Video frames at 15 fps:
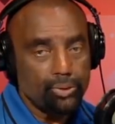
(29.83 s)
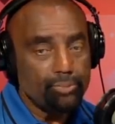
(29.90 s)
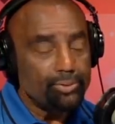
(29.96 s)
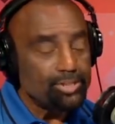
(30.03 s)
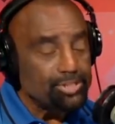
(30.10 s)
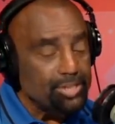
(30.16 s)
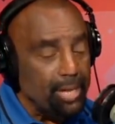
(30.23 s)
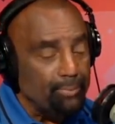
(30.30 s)
You've
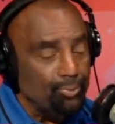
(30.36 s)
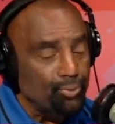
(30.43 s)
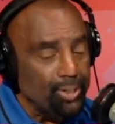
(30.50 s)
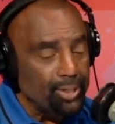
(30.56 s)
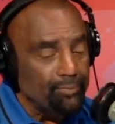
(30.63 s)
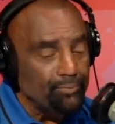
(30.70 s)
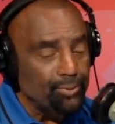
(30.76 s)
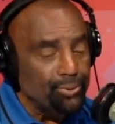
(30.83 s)
been
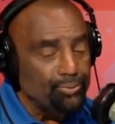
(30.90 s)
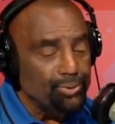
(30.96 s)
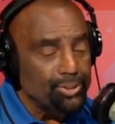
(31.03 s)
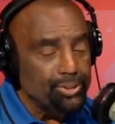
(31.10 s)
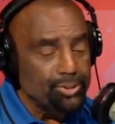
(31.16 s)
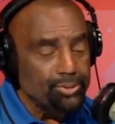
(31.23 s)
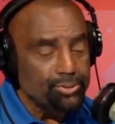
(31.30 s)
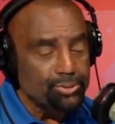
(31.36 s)
separated for 3
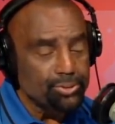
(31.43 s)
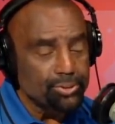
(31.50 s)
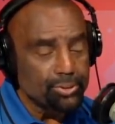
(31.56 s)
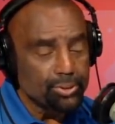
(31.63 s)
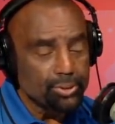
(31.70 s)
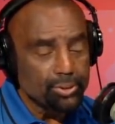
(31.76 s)
years?